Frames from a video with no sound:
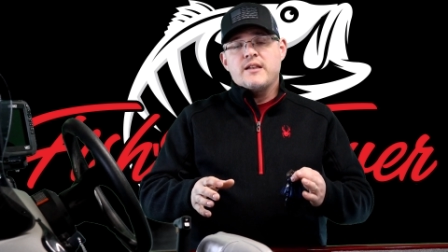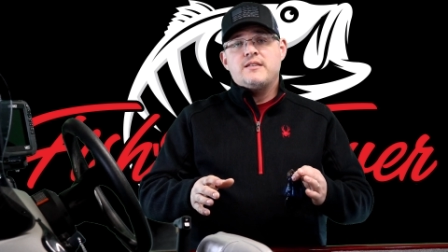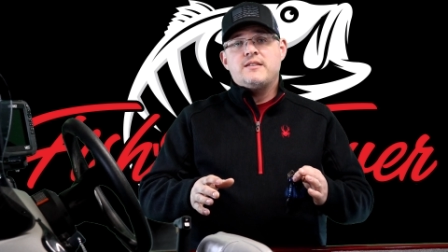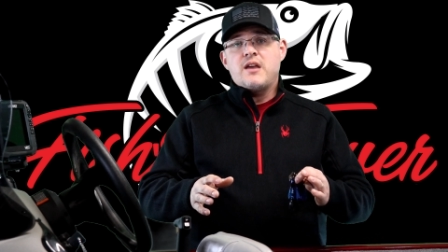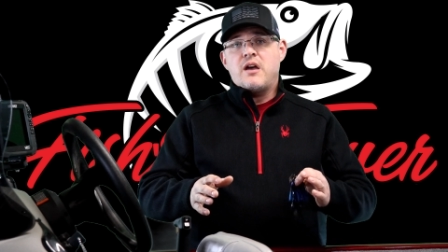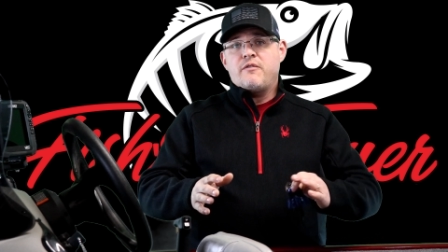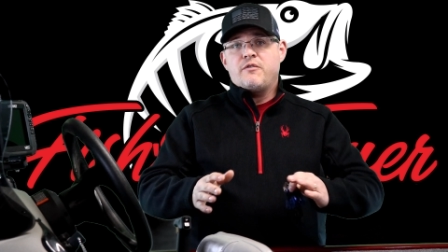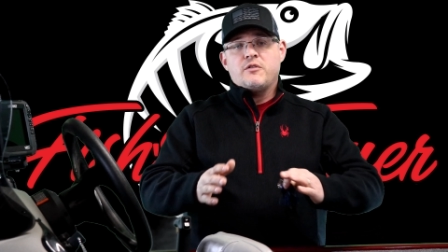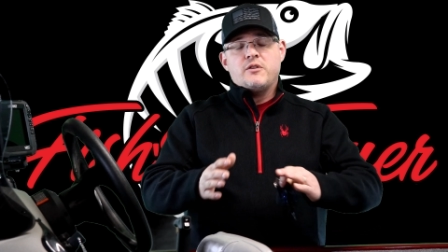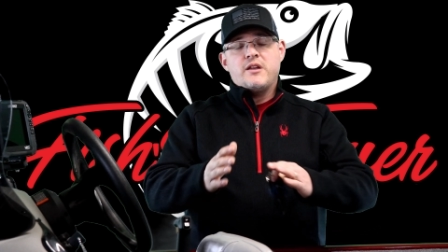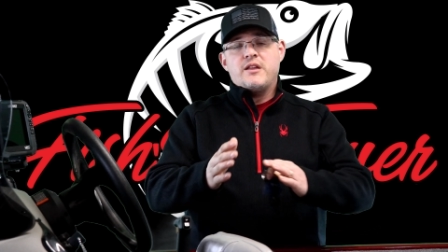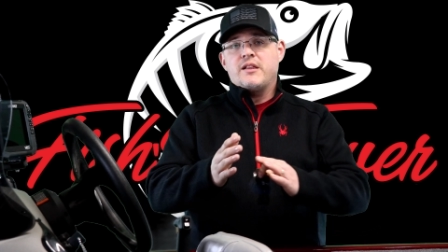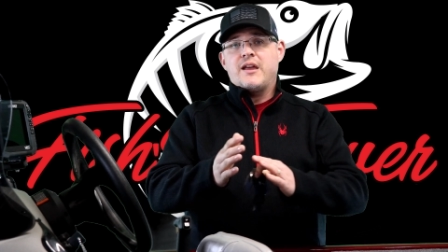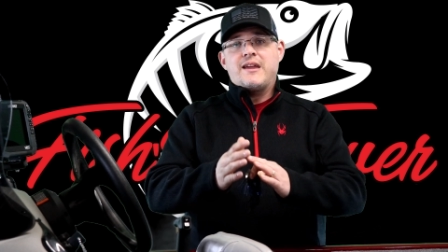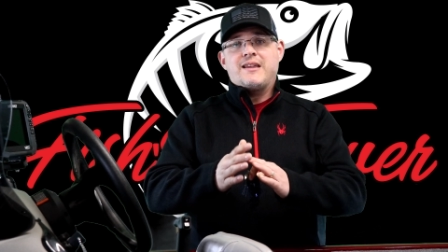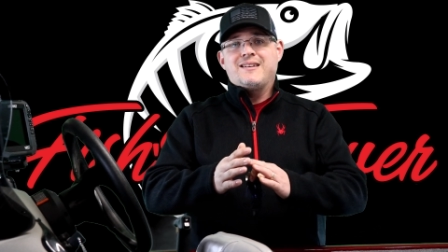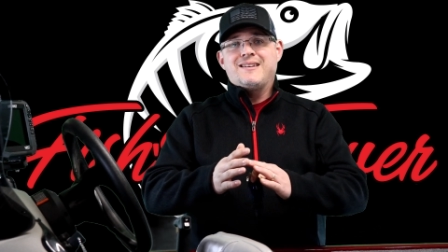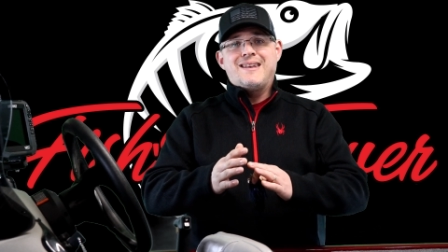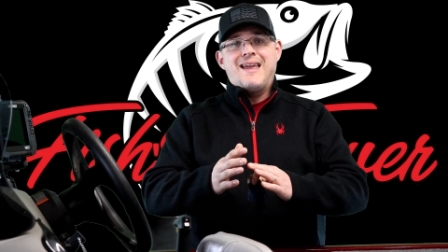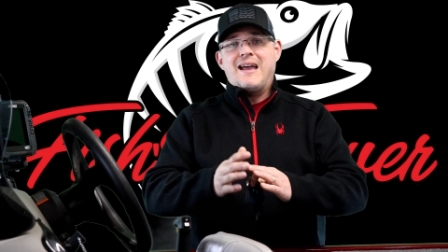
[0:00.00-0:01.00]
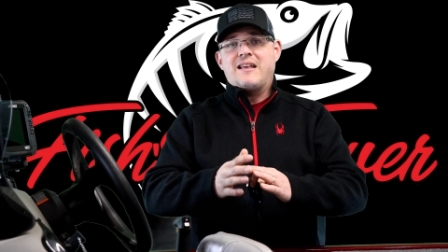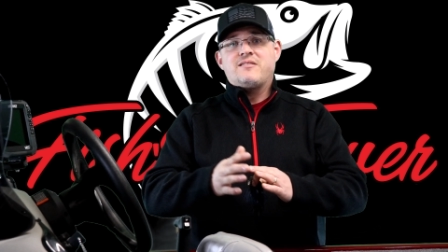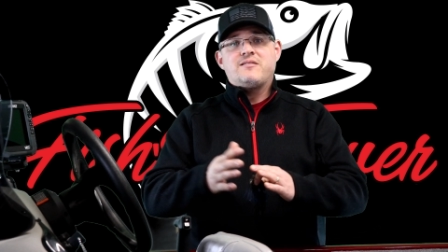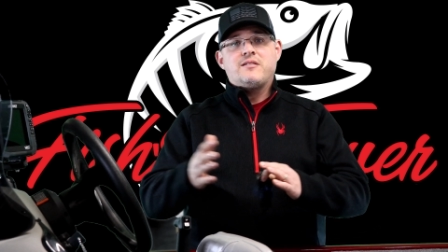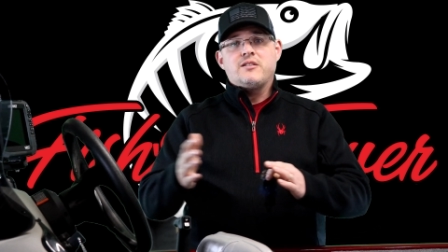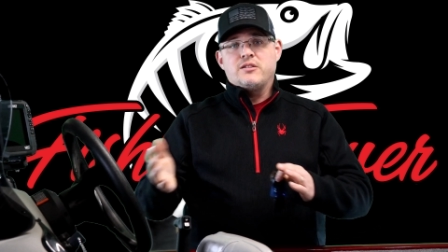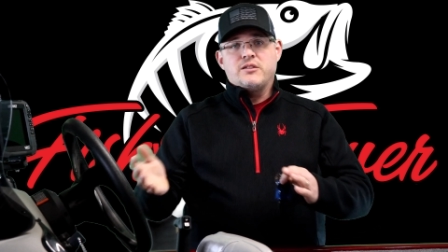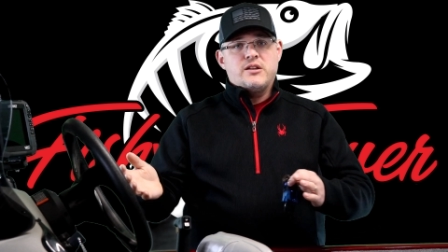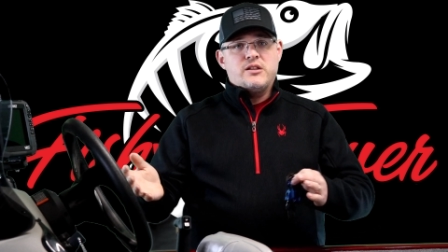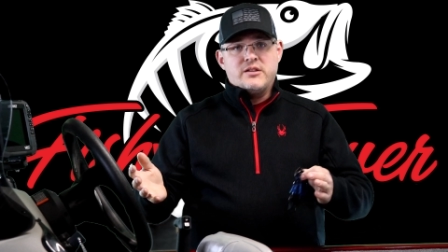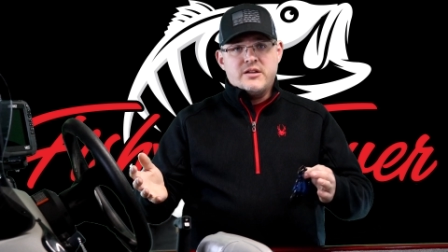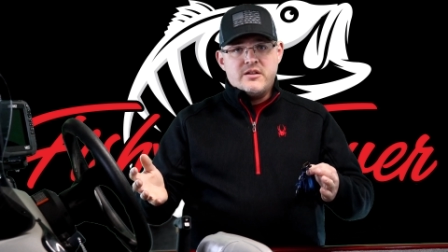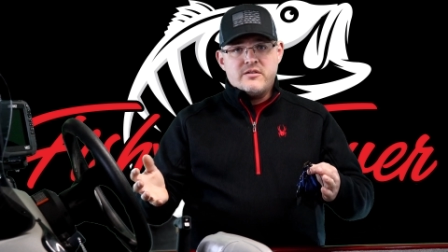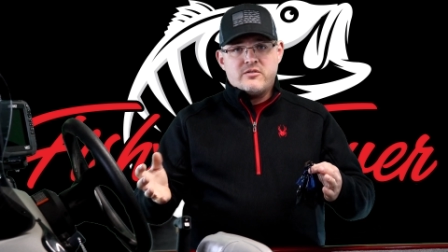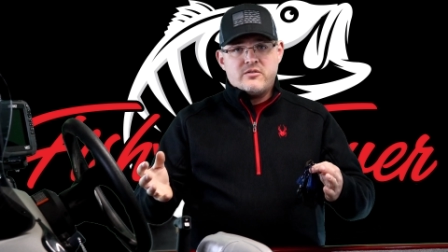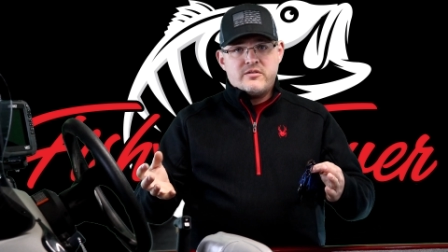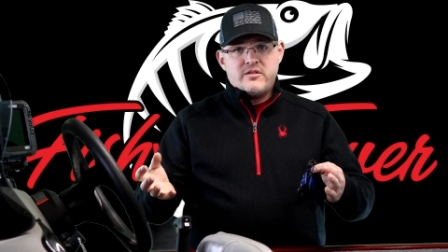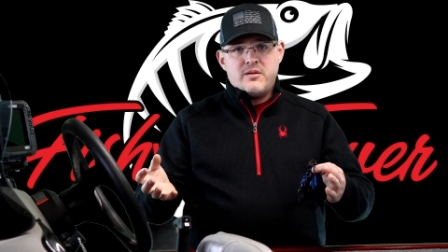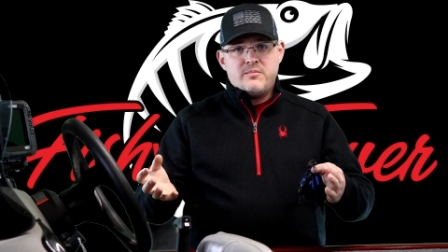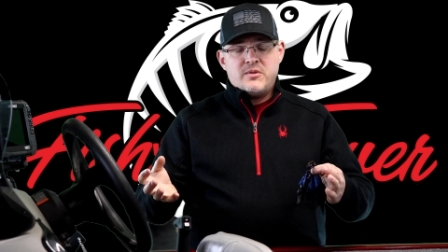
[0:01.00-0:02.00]
definitely like next to
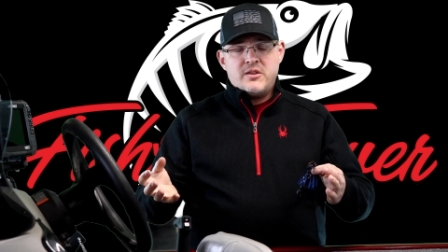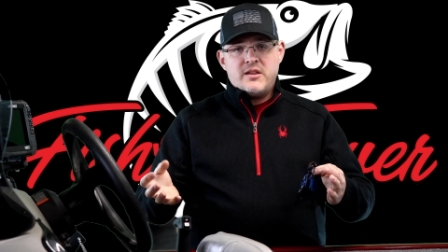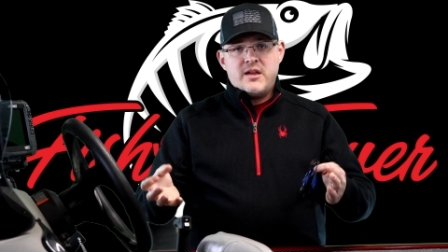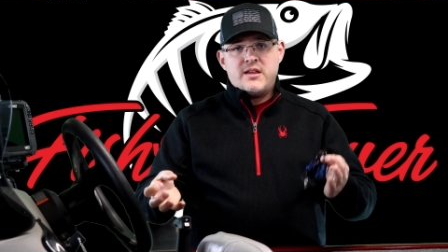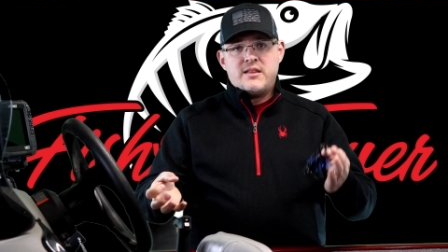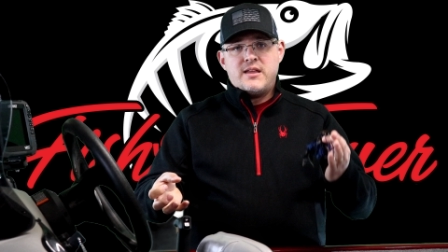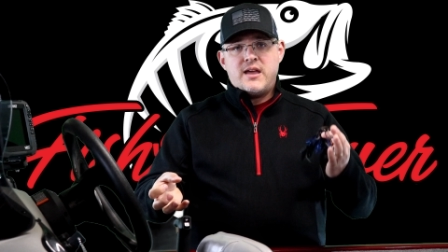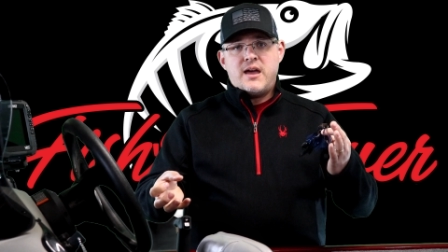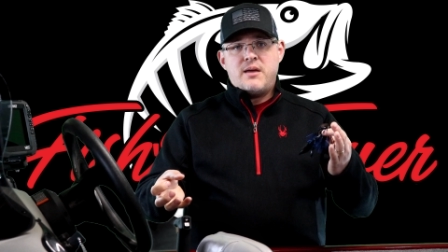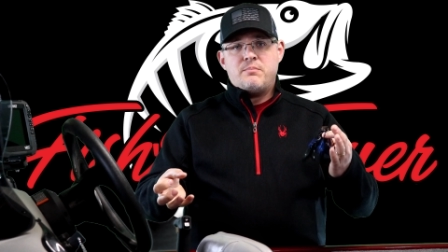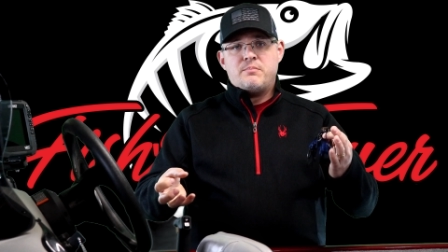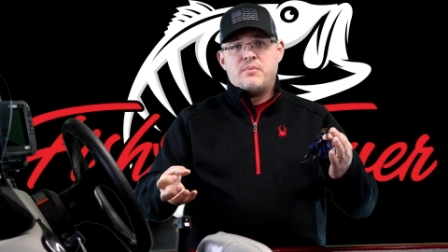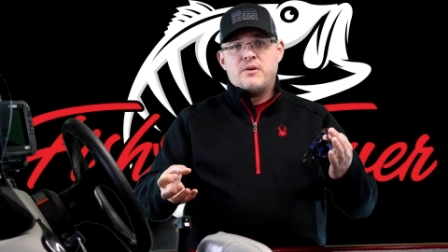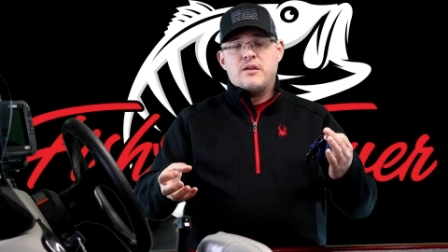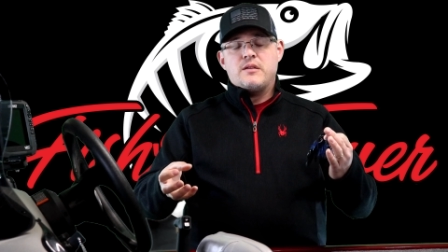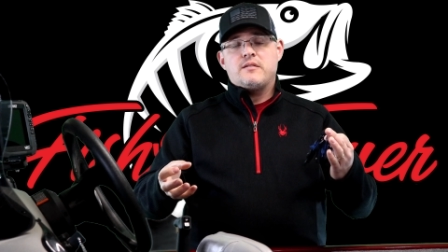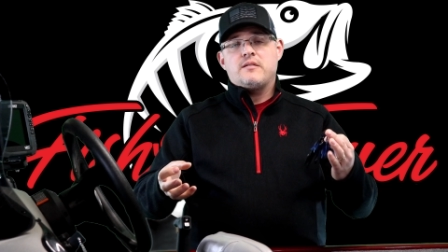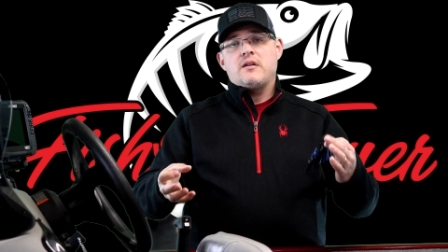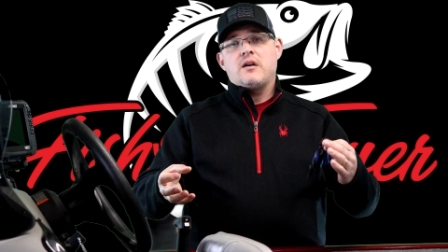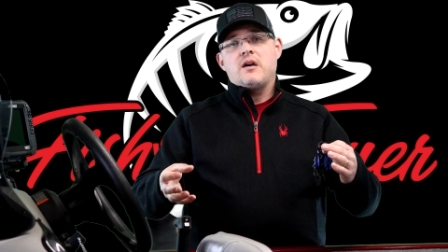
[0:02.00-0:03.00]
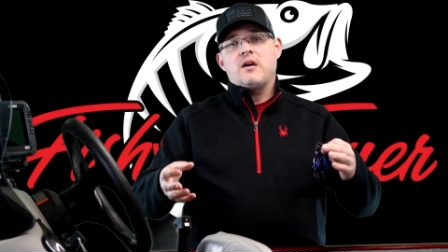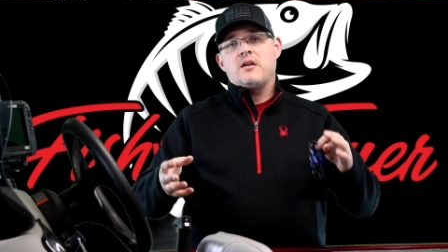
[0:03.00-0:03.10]
lilies or something like that, but